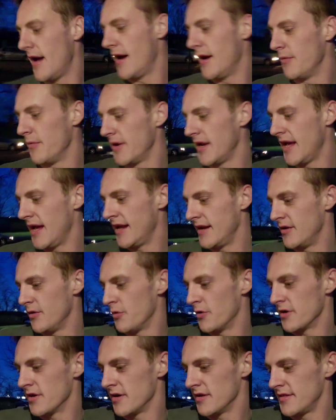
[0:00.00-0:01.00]
I went ahead
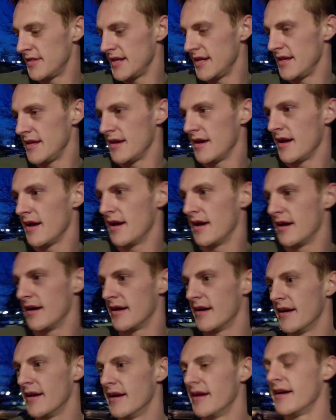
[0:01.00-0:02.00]
and ordered
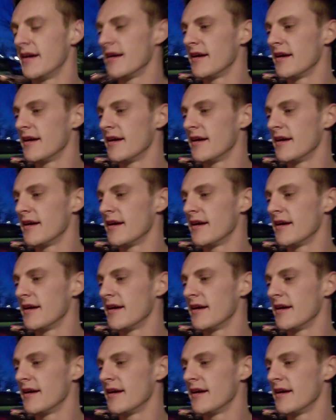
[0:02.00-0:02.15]
the,